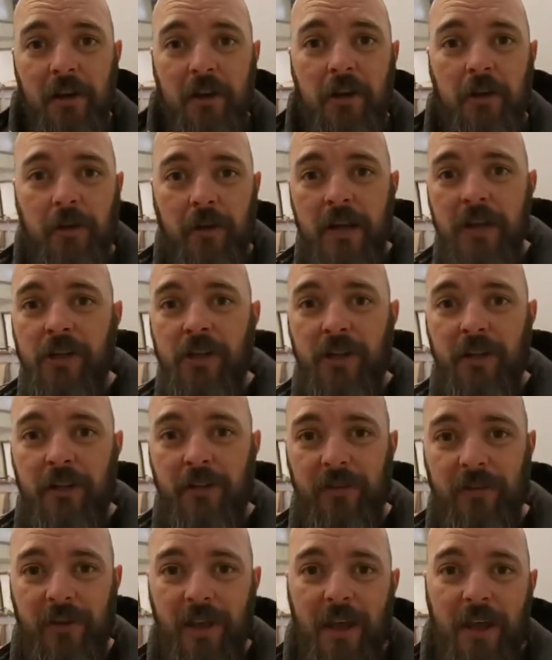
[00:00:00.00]

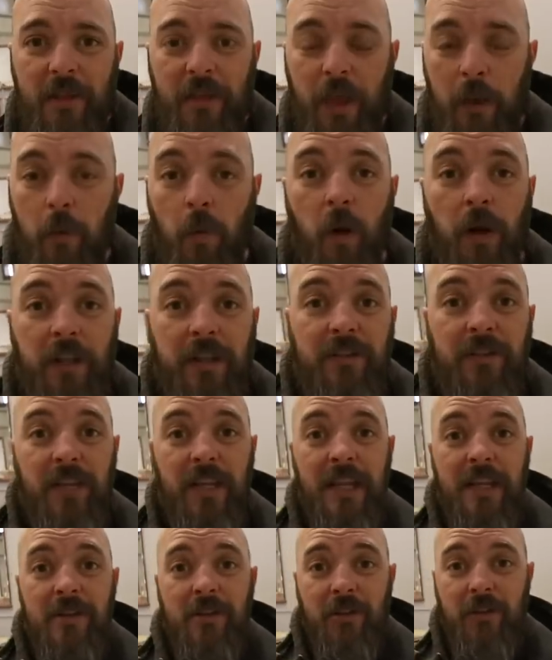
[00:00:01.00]
gracious, they want to
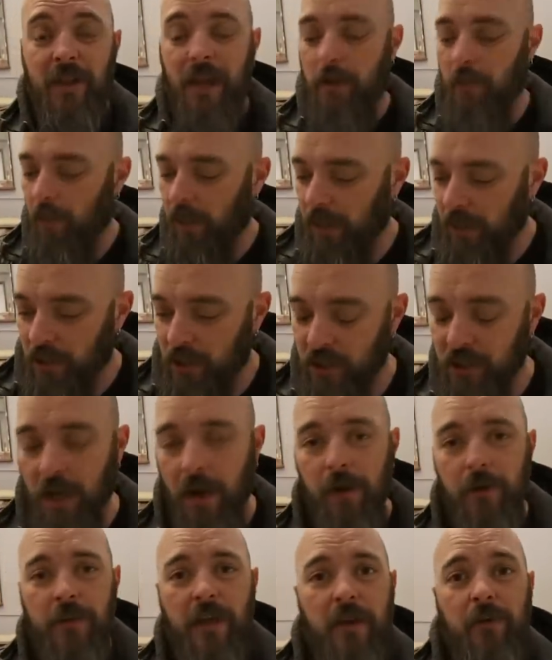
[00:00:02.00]
teach, they want to
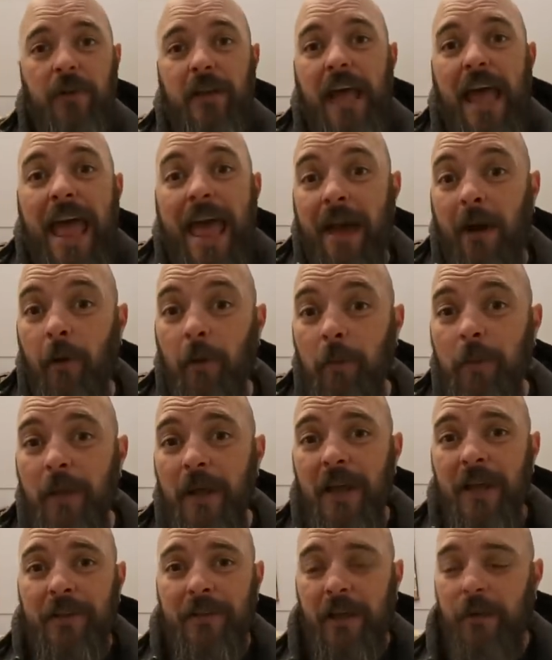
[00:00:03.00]
show, they want to
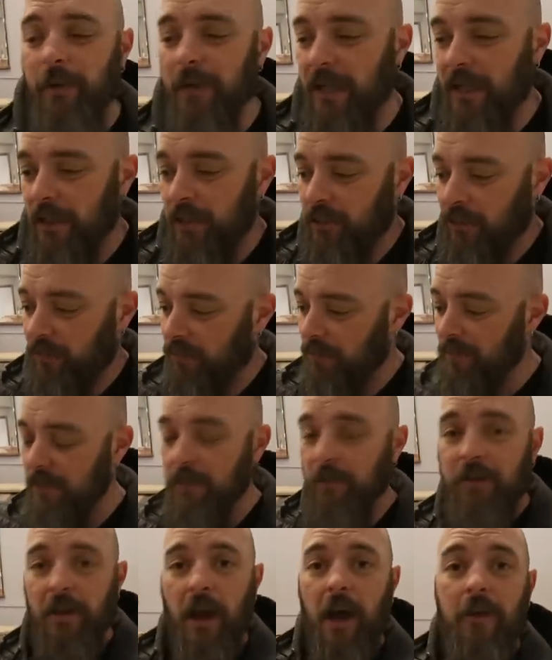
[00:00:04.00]
help, they want to
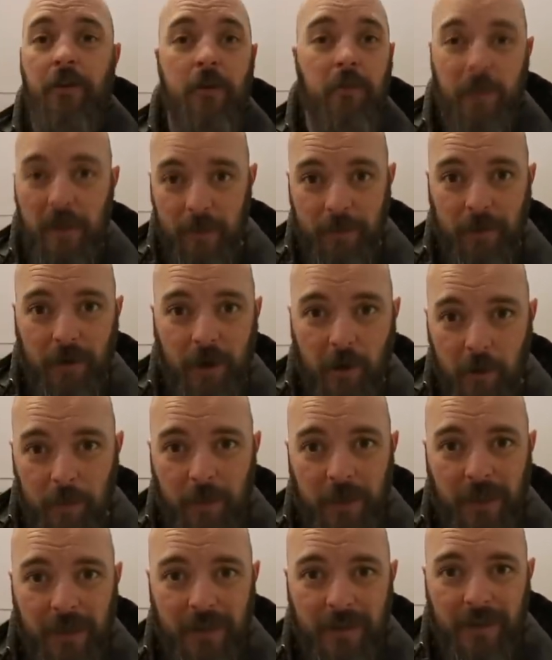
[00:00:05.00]
contribute to other people
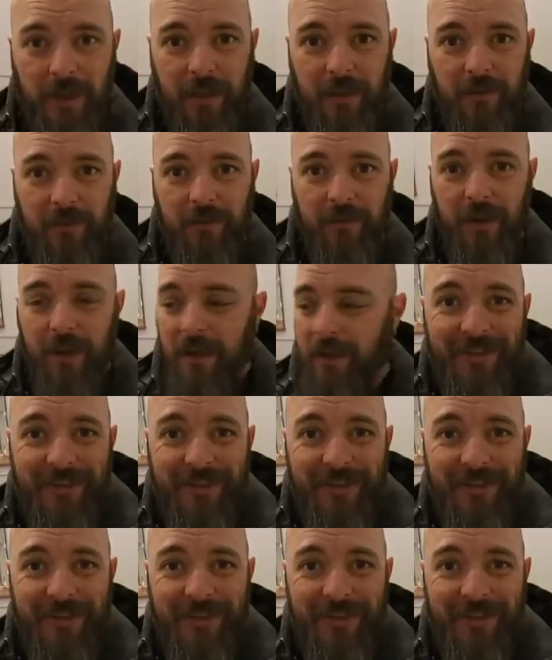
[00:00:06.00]
opening things.